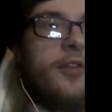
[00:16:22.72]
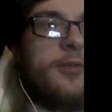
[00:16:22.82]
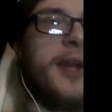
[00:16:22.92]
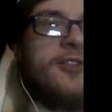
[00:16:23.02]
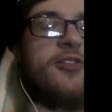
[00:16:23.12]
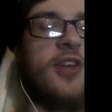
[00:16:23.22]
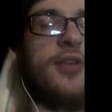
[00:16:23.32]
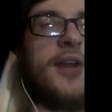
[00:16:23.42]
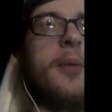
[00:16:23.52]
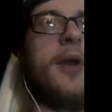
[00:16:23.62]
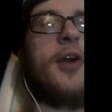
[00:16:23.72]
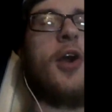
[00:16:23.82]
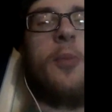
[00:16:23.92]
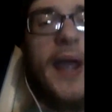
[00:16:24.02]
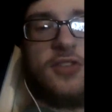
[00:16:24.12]
of those matches I think I'm going to
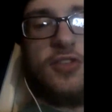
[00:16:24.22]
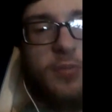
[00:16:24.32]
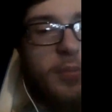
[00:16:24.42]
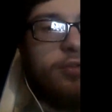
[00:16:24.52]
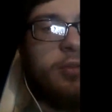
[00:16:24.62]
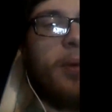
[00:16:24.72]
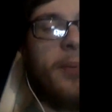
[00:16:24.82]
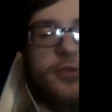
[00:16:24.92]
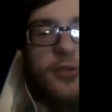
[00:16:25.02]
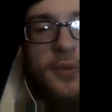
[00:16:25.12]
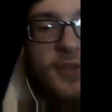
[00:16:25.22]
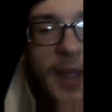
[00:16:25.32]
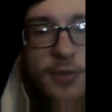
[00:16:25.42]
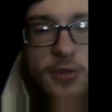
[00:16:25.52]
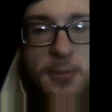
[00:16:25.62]
go back to multiple
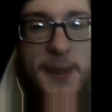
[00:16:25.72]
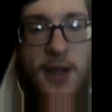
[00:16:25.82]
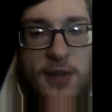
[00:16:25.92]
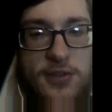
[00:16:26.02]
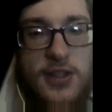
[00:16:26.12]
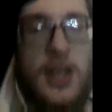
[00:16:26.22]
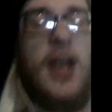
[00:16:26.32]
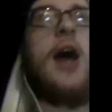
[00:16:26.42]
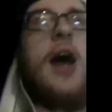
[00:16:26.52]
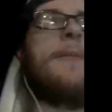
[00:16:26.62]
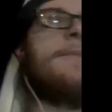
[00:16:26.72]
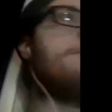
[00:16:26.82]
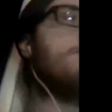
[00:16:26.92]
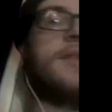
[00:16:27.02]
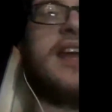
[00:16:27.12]
times. To be honest,
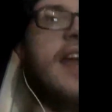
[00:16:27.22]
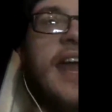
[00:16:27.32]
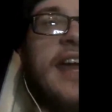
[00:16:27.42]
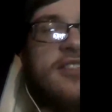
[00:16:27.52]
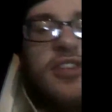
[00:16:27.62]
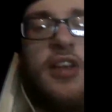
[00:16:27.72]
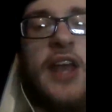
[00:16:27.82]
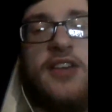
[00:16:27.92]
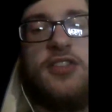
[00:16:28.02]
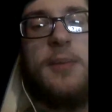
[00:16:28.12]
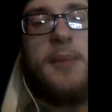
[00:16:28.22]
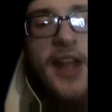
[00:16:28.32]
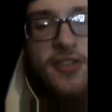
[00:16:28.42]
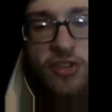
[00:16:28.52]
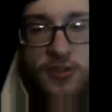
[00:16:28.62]
excellent
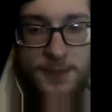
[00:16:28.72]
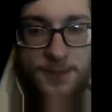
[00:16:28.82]
match.